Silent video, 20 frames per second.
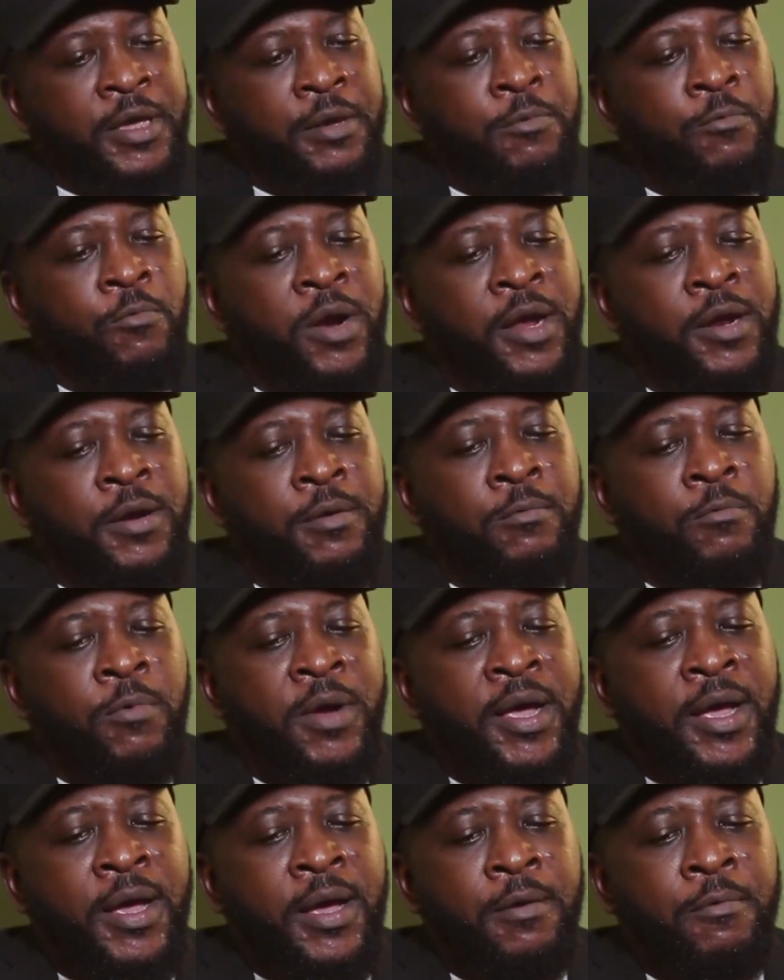okay, where,
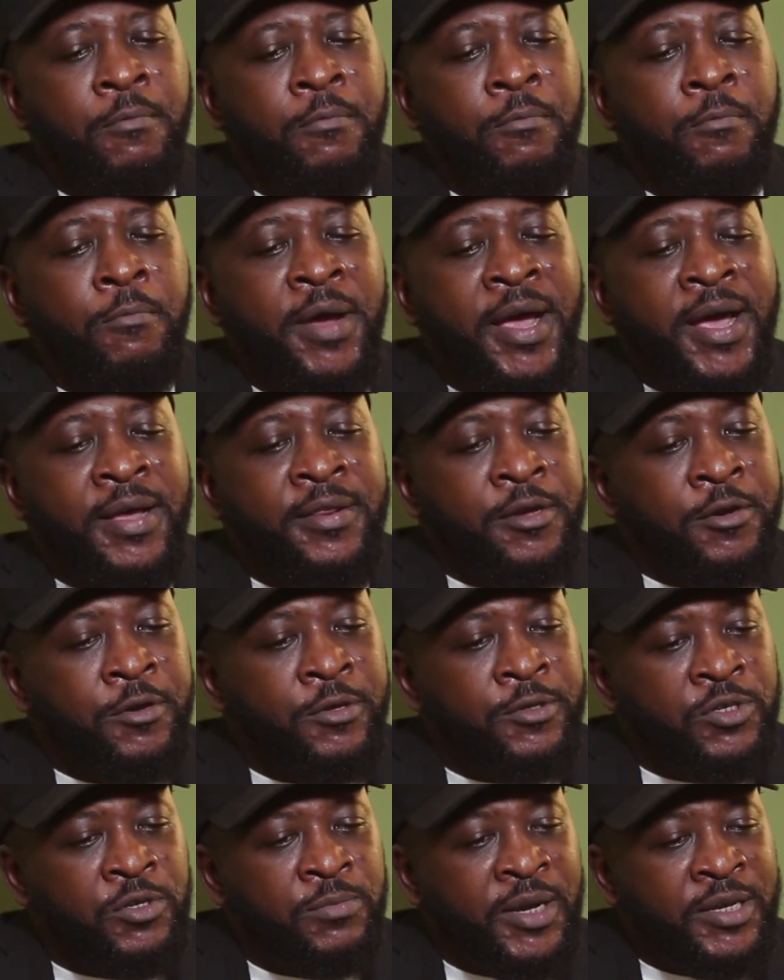where, where are the
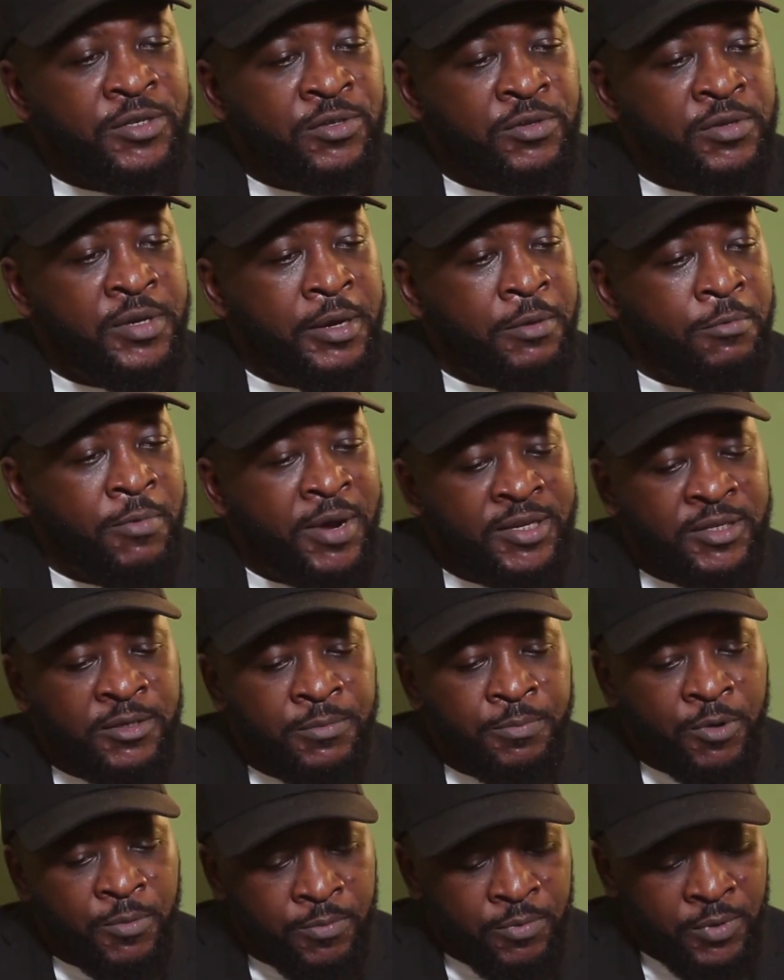consumers today? Where's
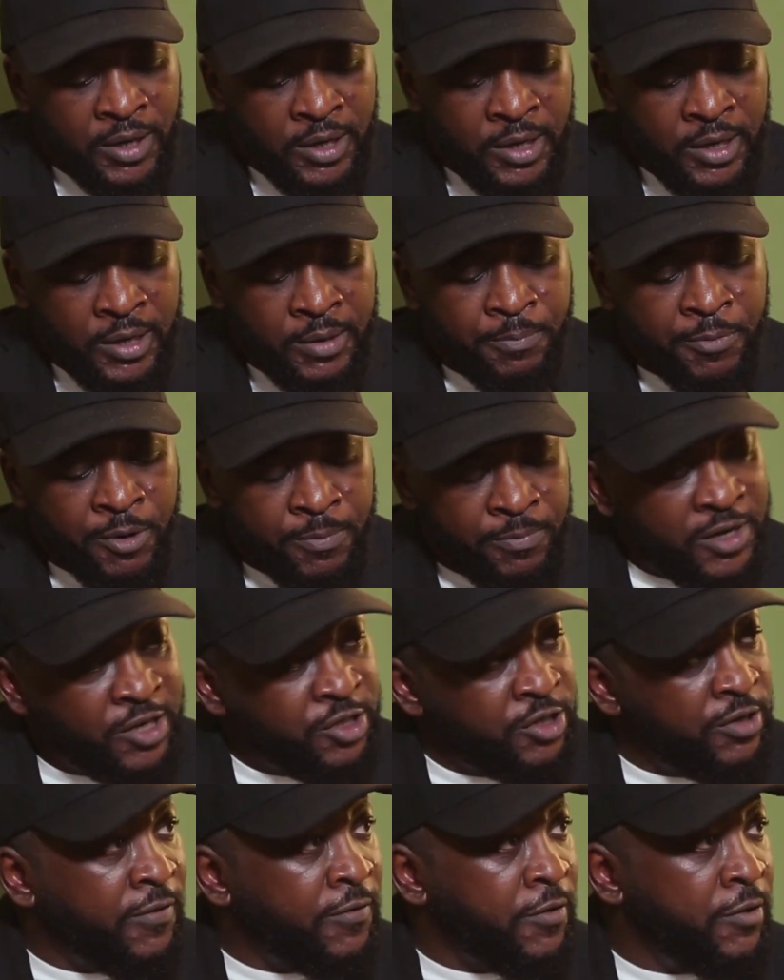the uh,
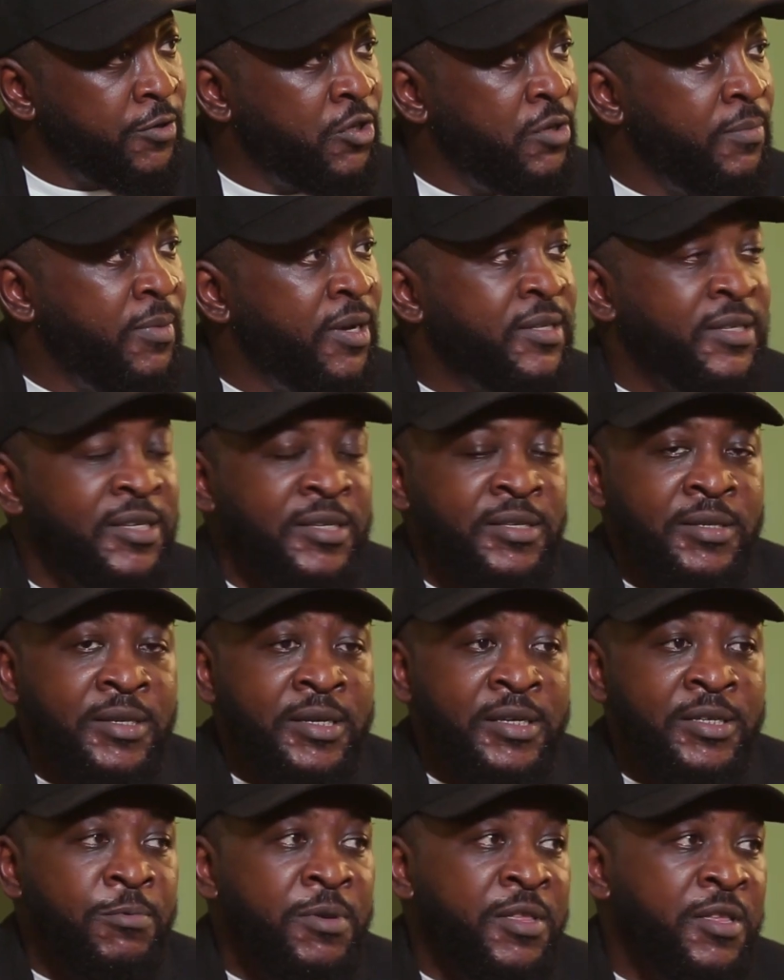population of consumers? And
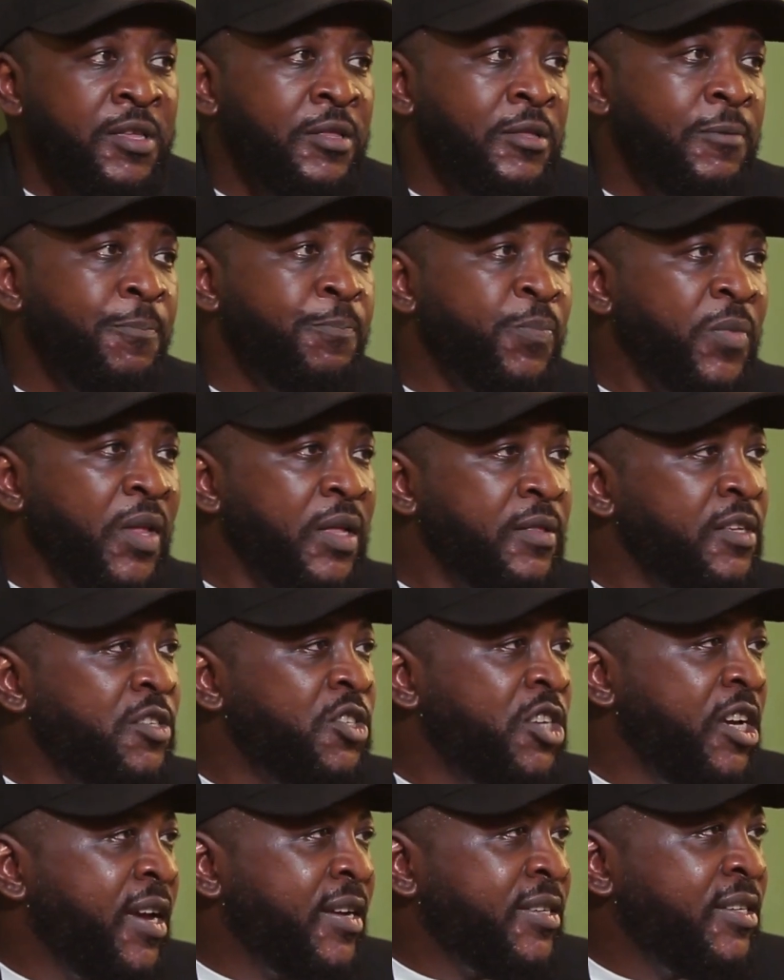it's within the
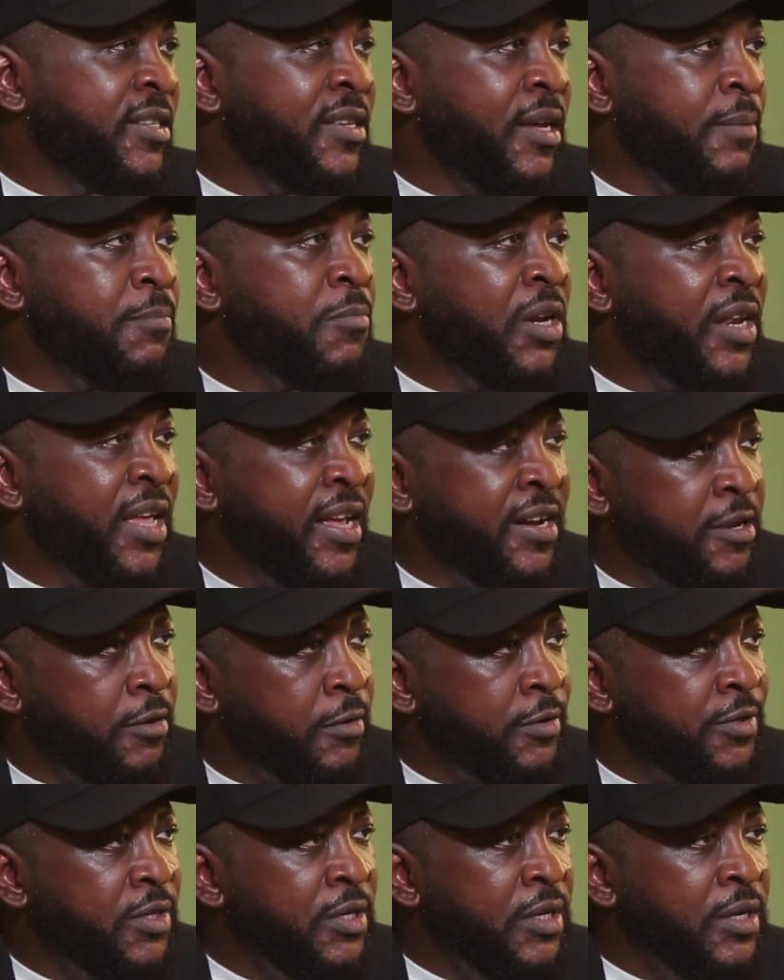Gen X's and
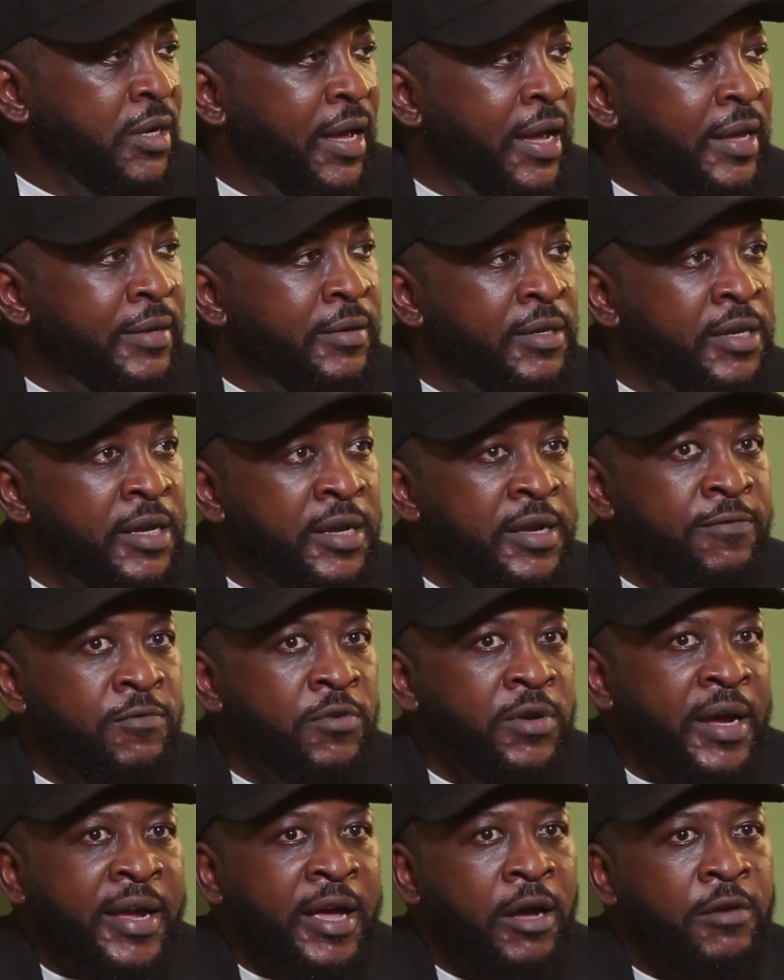millennials. Mm. And they
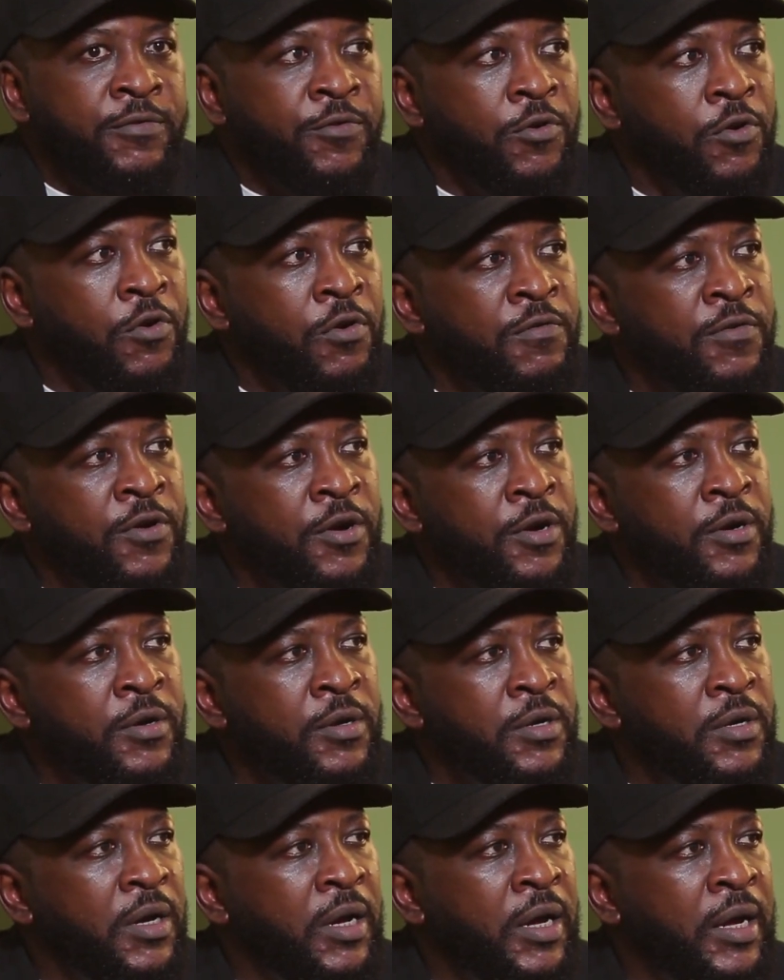even account for over
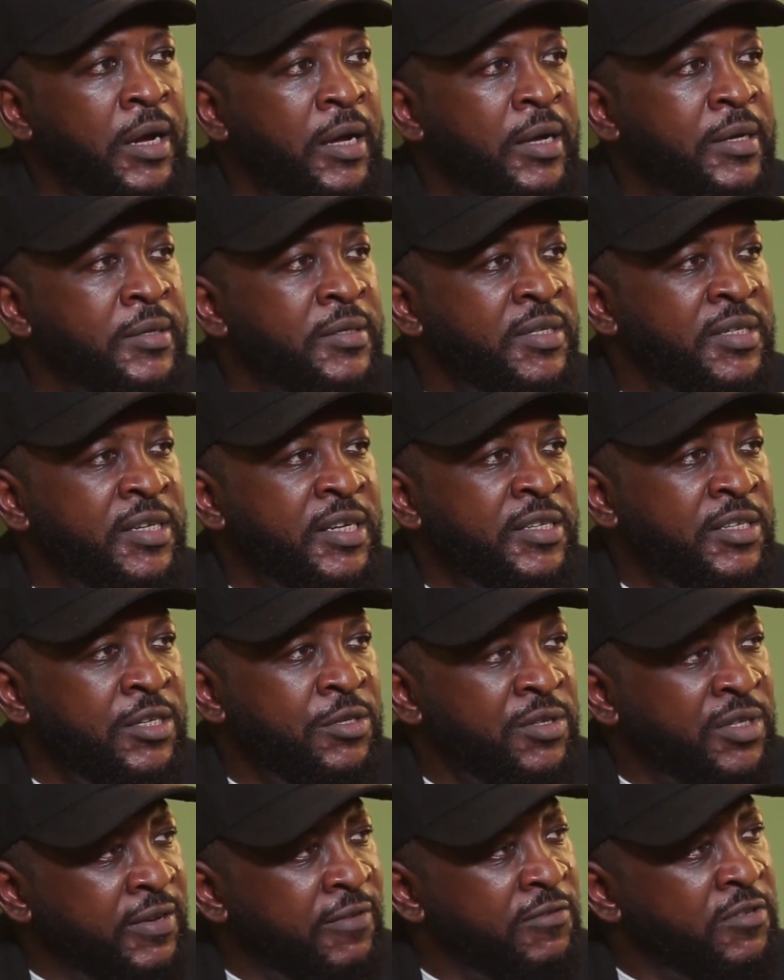uh, 60
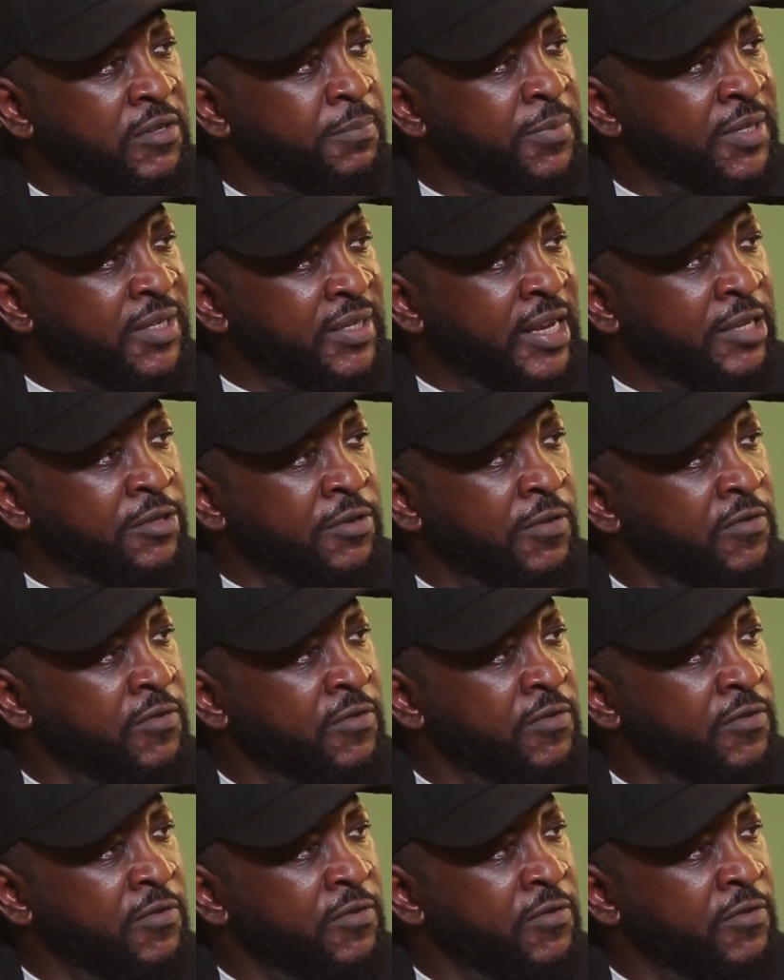to 70%